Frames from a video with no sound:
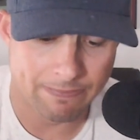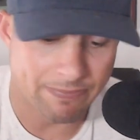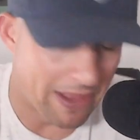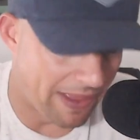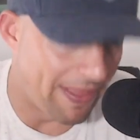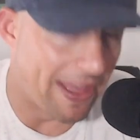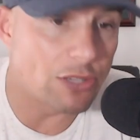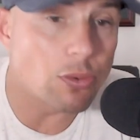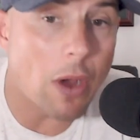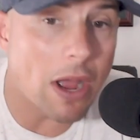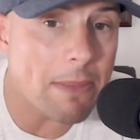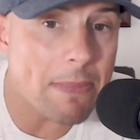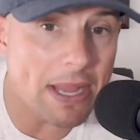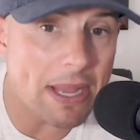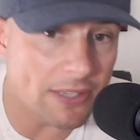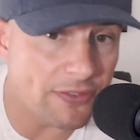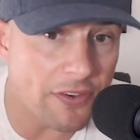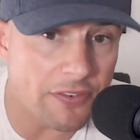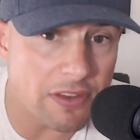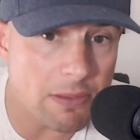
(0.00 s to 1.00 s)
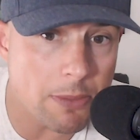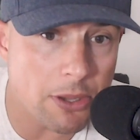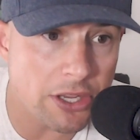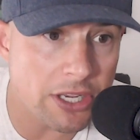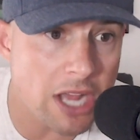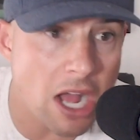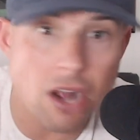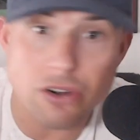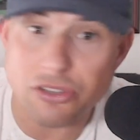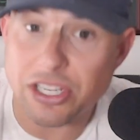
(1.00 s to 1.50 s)
And that's why he makes $50
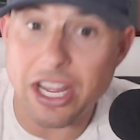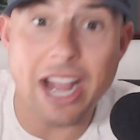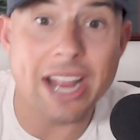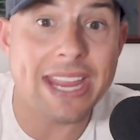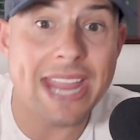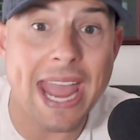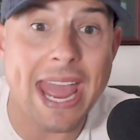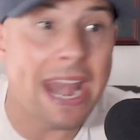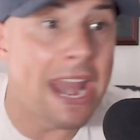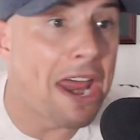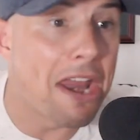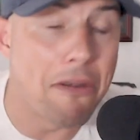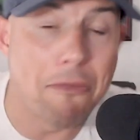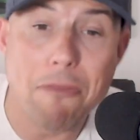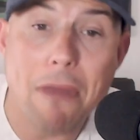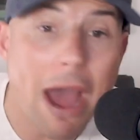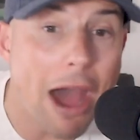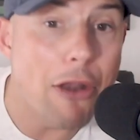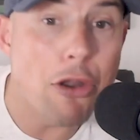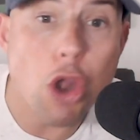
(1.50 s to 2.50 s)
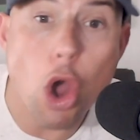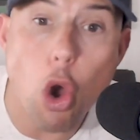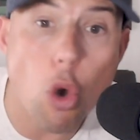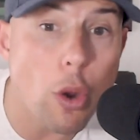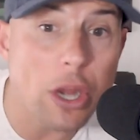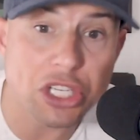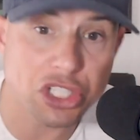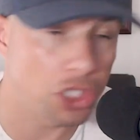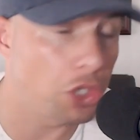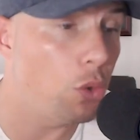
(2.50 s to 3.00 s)
million. Again, no
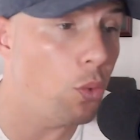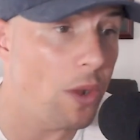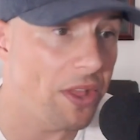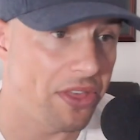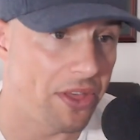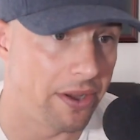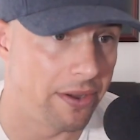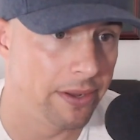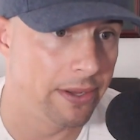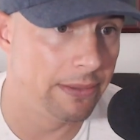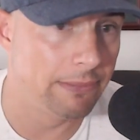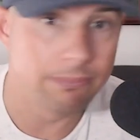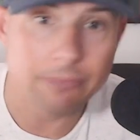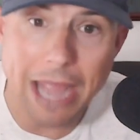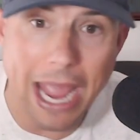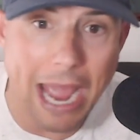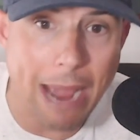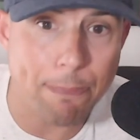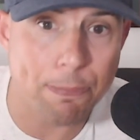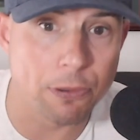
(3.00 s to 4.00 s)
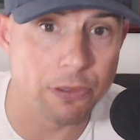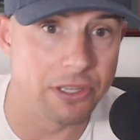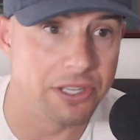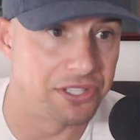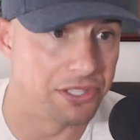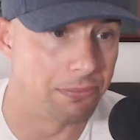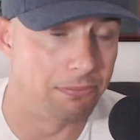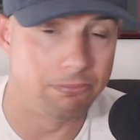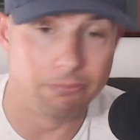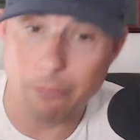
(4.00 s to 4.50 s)
issue with it.
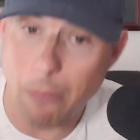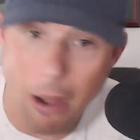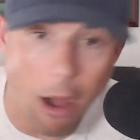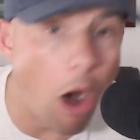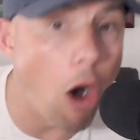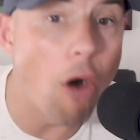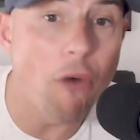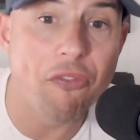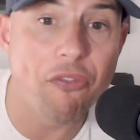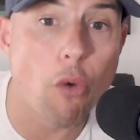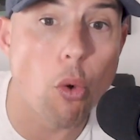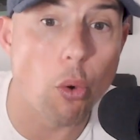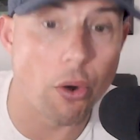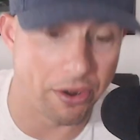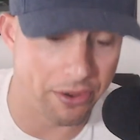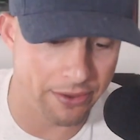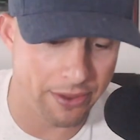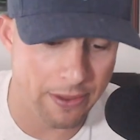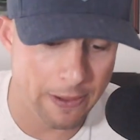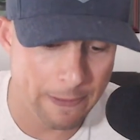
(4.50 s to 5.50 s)
Capitalism, all for it.